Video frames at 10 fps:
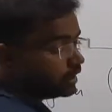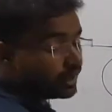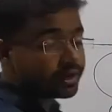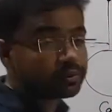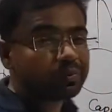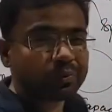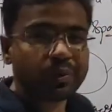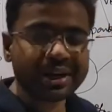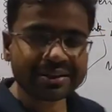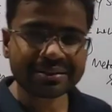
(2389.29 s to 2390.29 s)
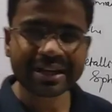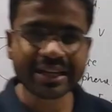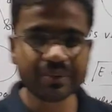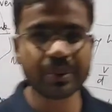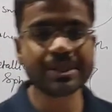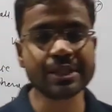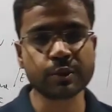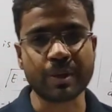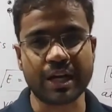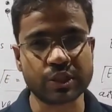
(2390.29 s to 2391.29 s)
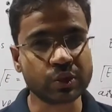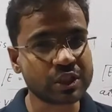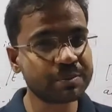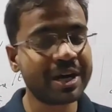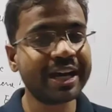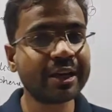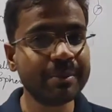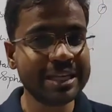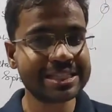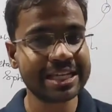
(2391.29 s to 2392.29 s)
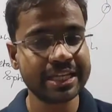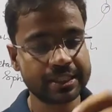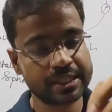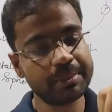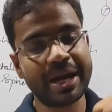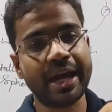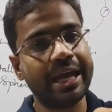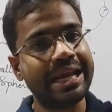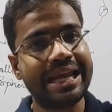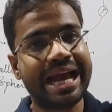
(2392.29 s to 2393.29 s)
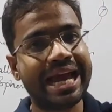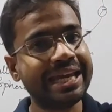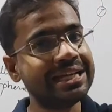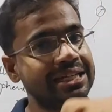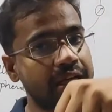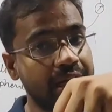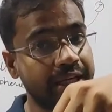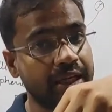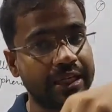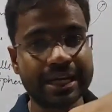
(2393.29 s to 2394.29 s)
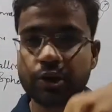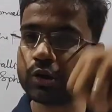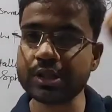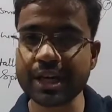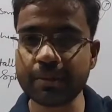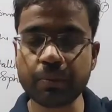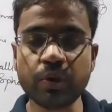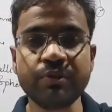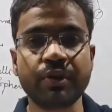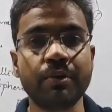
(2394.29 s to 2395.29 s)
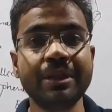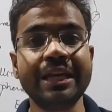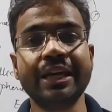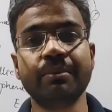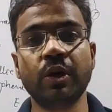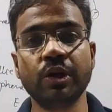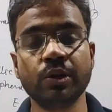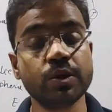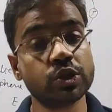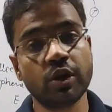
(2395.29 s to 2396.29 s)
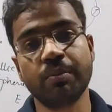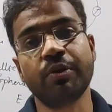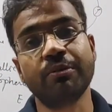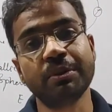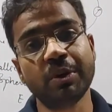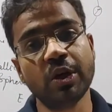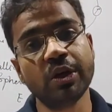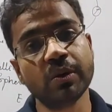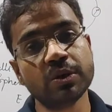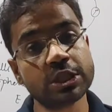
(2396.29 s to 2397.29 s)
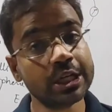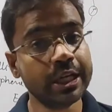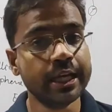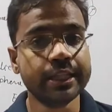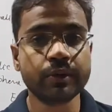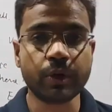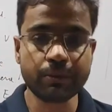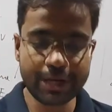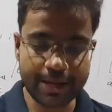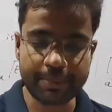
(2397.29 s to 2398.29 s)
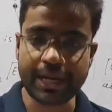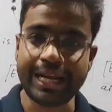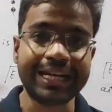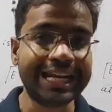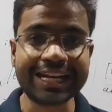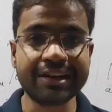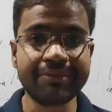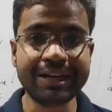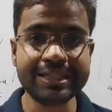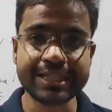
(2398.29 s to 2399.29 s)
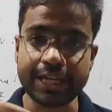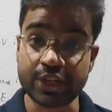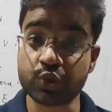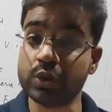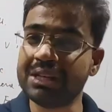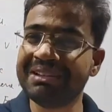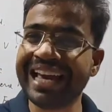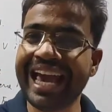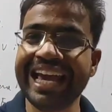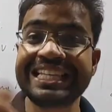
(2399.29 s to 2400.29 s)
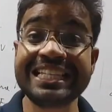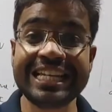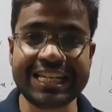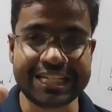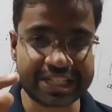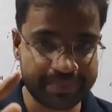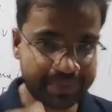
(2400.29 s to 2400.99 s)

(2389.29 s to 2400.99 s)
And what is a spark? So a spark means like some like electrons are pulled from the air molecules or from the molecules, then what will happen? An electric field is there, so they will accelerate.